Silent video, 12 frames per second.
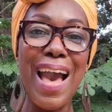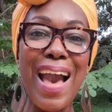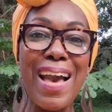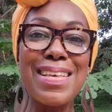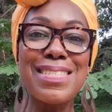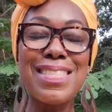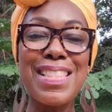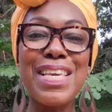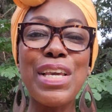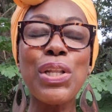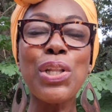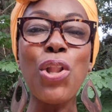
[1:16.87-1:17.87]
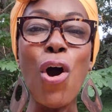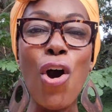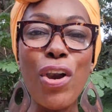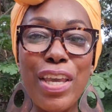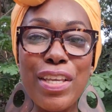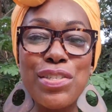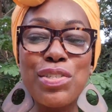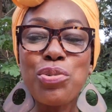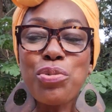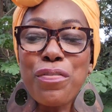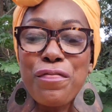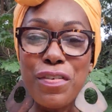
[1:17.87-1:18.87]
has the longest
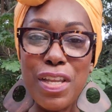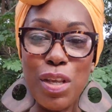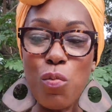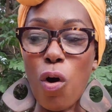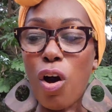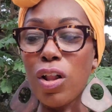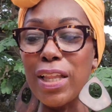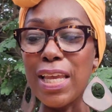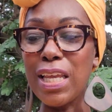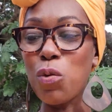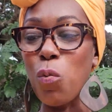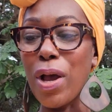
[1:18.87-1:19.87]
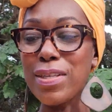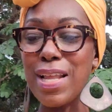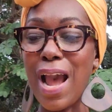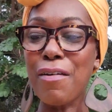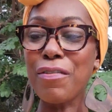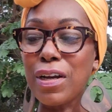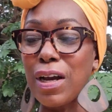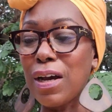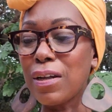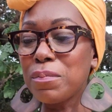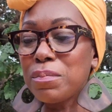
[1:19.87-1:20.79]
graffiti wall in West Africa?